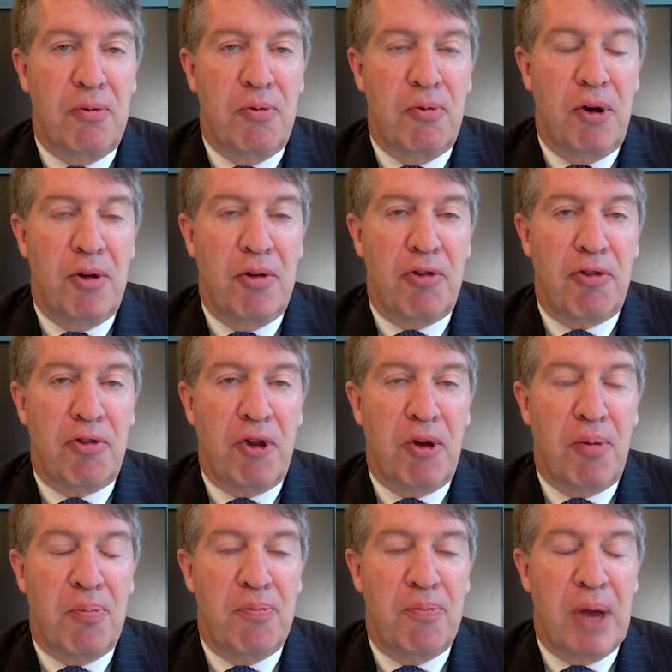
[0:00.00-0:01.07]
was
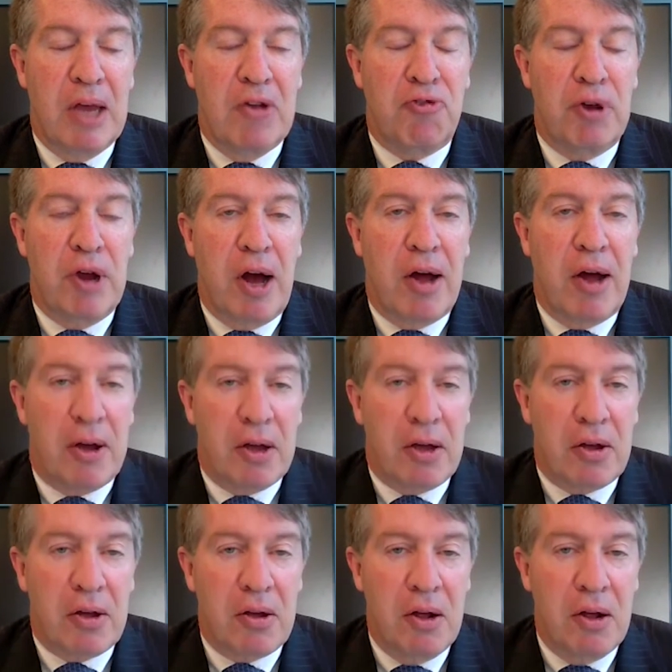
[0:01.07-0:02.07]
patriotic.